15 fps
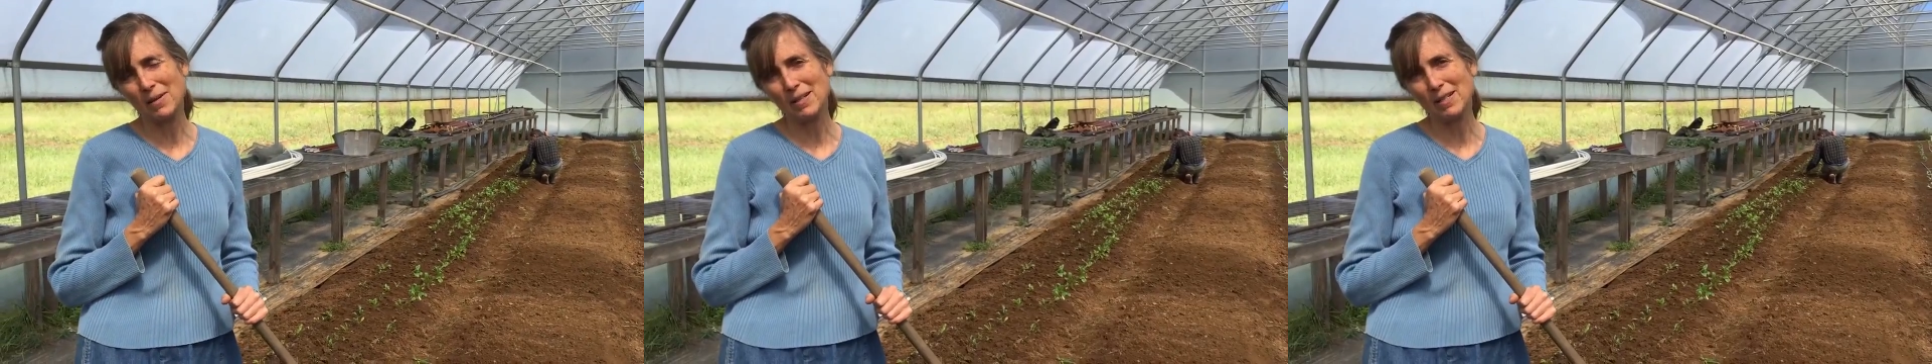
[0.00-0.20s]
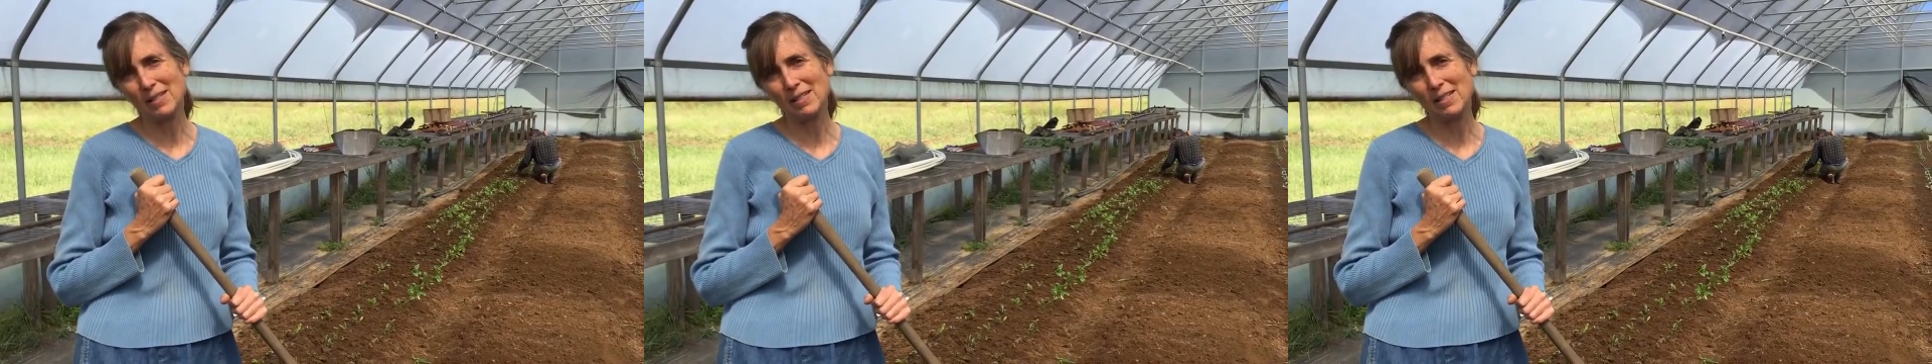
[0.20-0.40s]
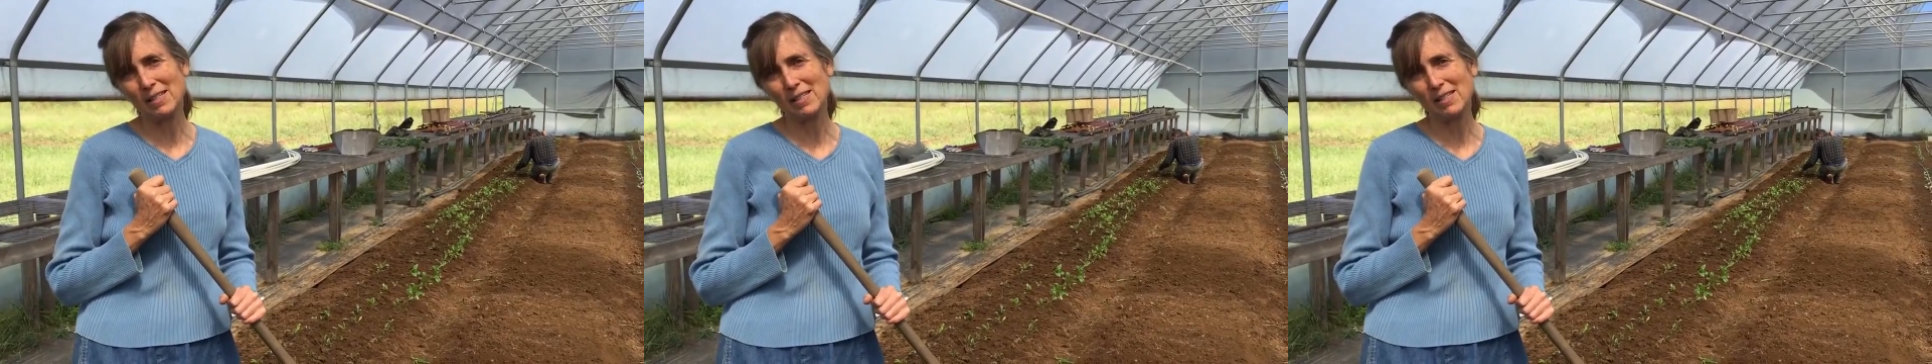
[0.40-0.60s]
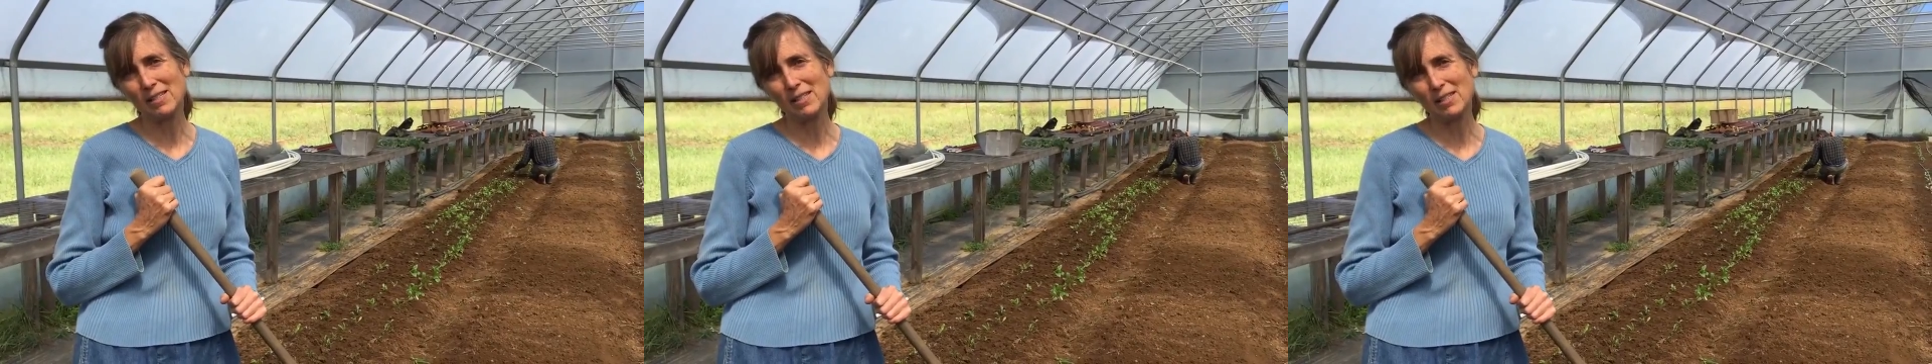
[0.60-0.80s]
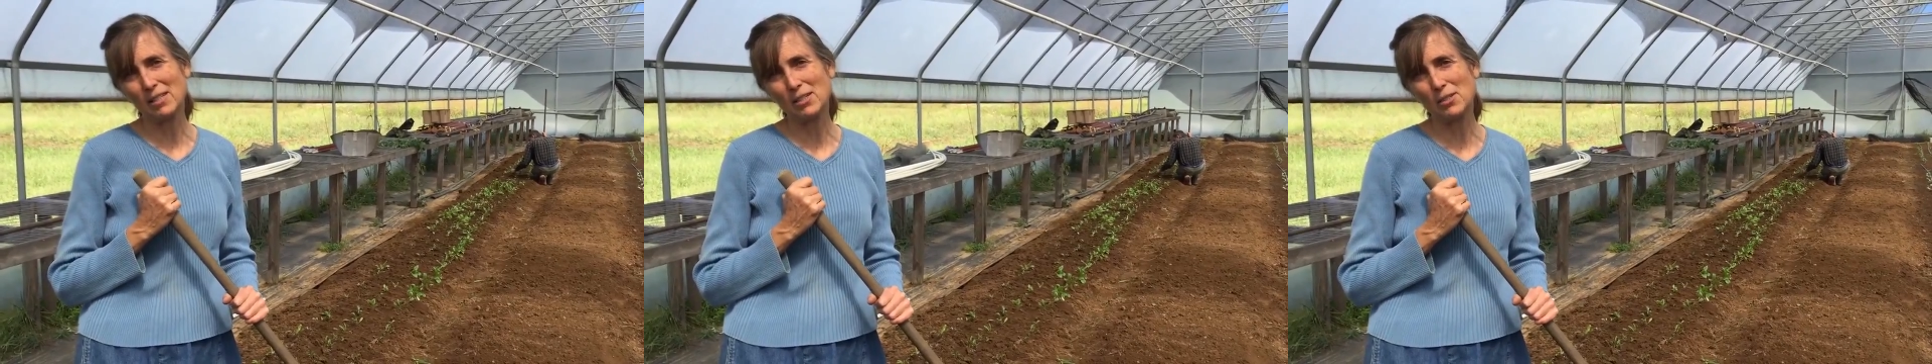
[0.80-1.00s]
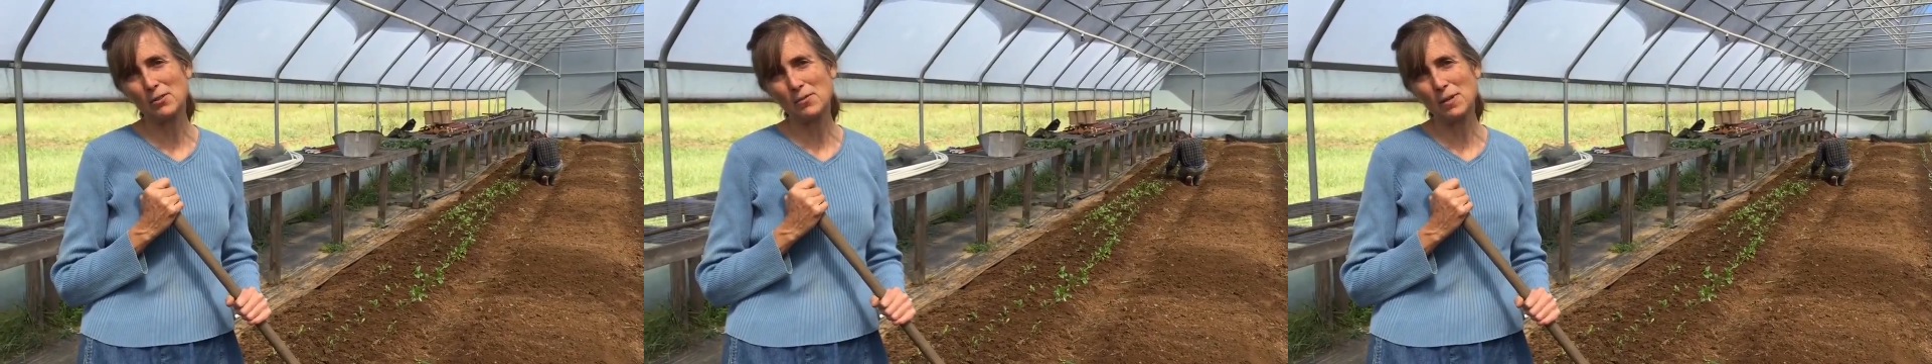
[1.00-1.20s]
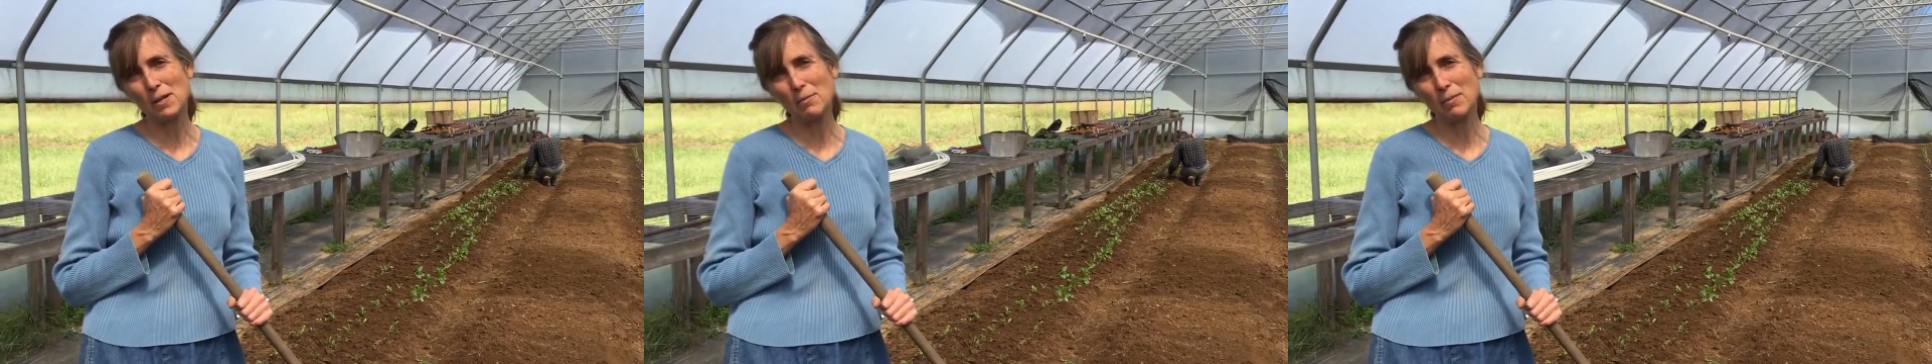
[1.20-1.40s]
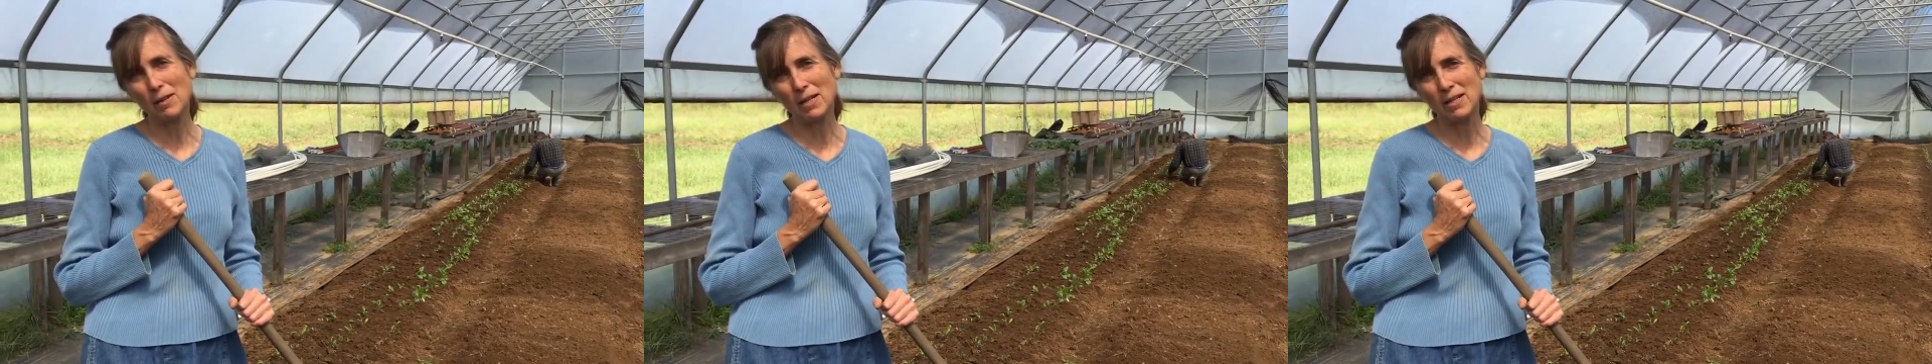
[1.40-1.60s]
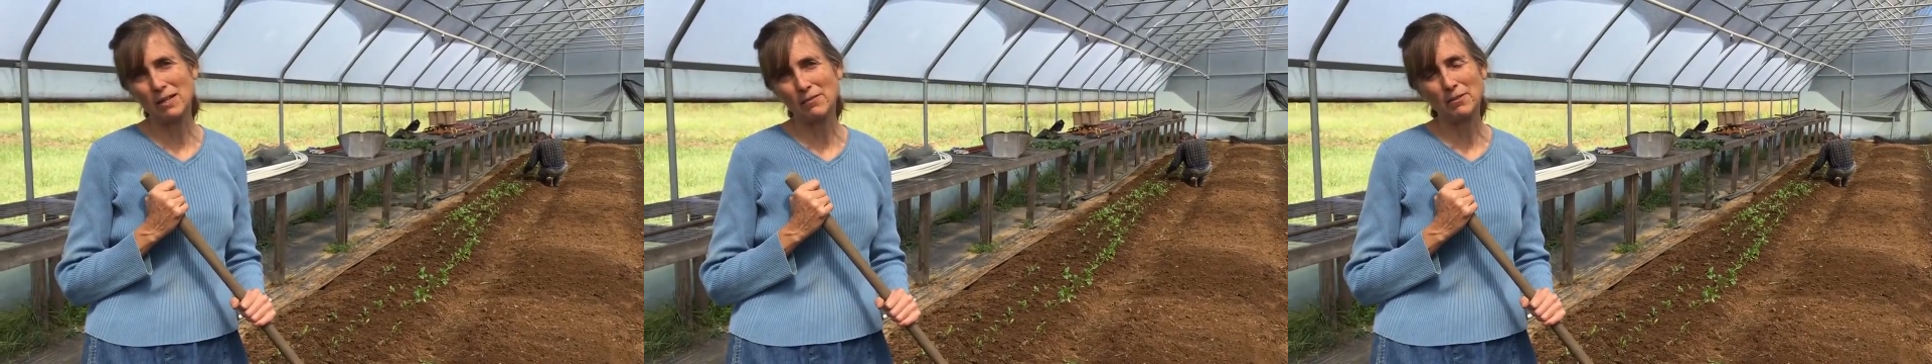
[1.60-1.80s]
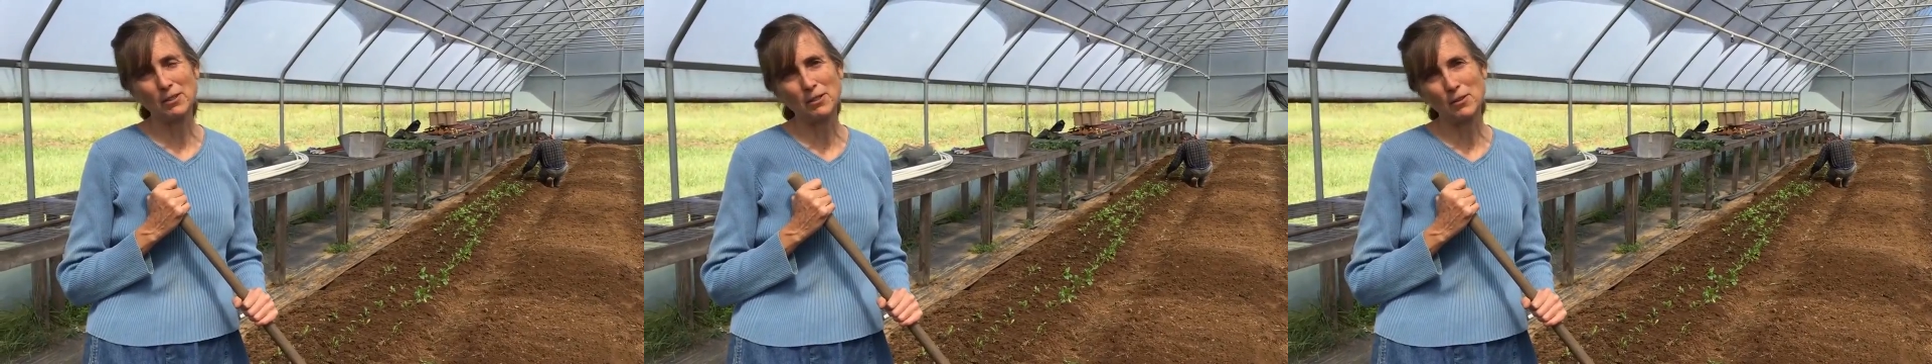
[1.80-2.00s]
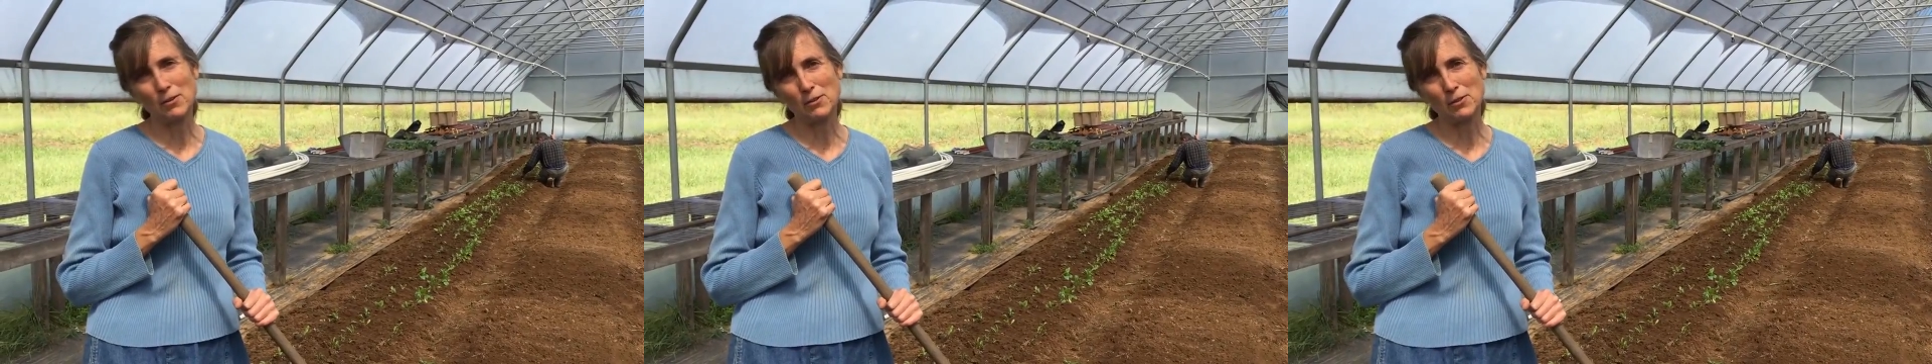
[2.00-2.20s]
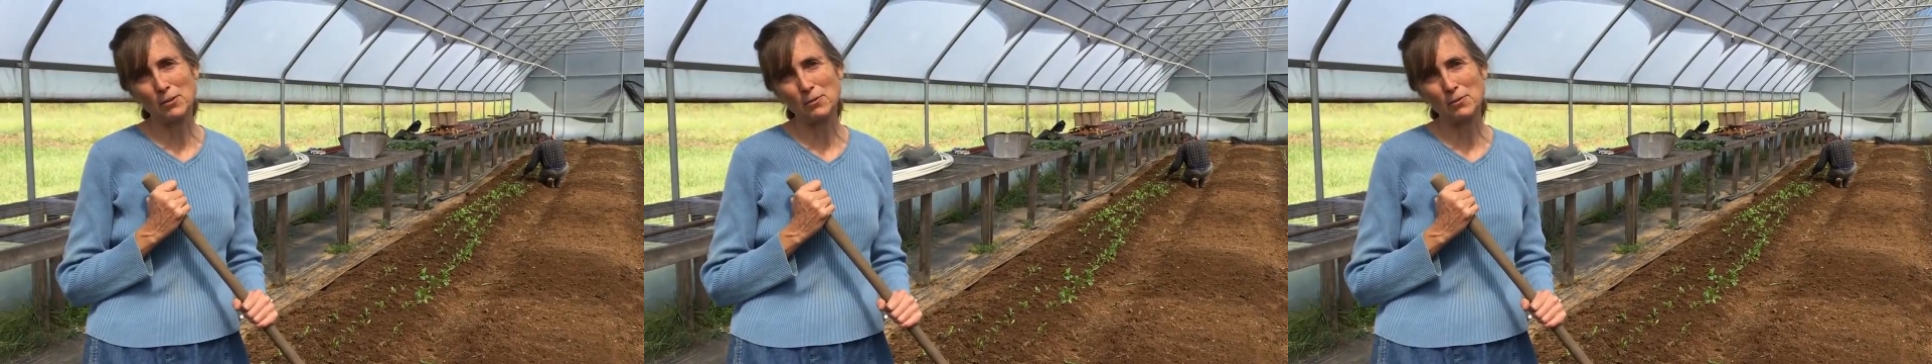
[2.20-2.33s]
because it's extremely difficult